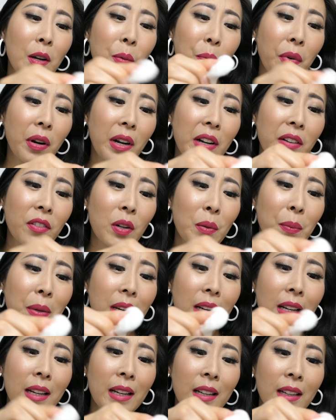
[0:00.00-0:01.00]
Pray for
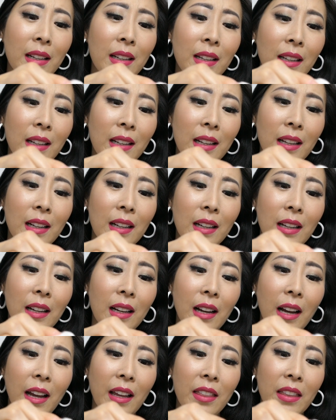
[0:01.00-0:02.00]
me.
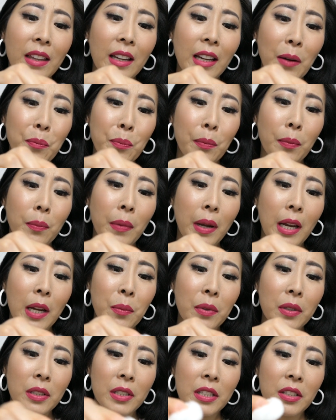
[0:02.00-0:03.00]
I think I'm
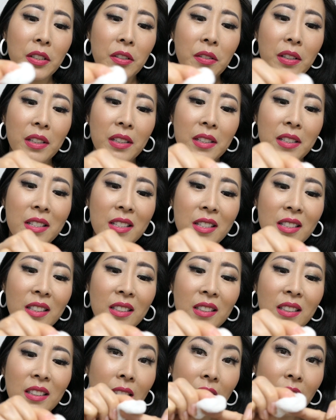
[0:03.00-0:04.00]
able to do this.
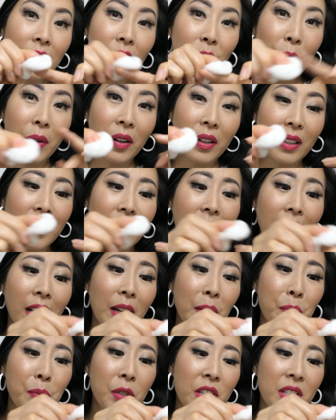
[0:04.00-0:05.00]
But yeah,
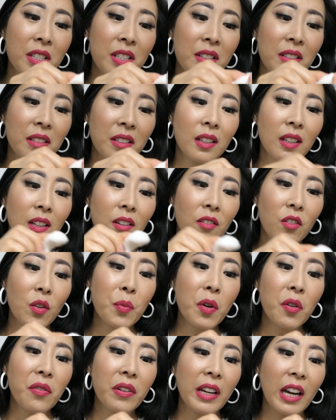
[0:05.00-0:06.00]
I'm just
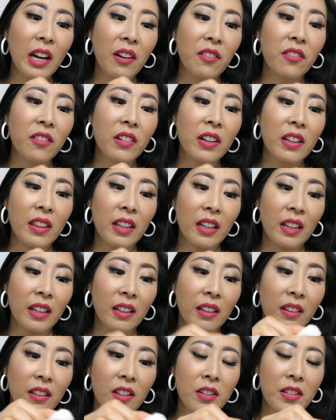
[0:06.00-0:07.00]
removing
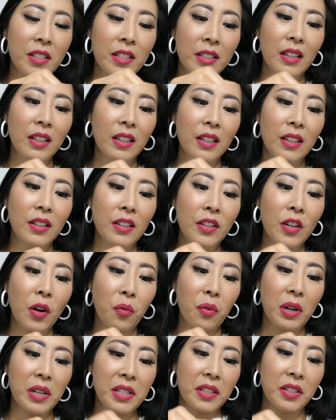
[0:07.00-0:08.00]
everything. There's no
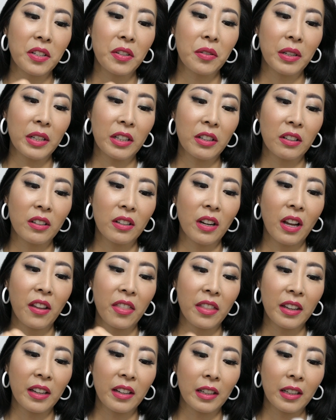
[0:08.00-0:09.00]
residue on here,
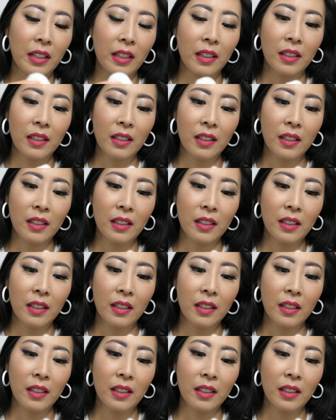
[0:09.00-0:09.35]
nothing.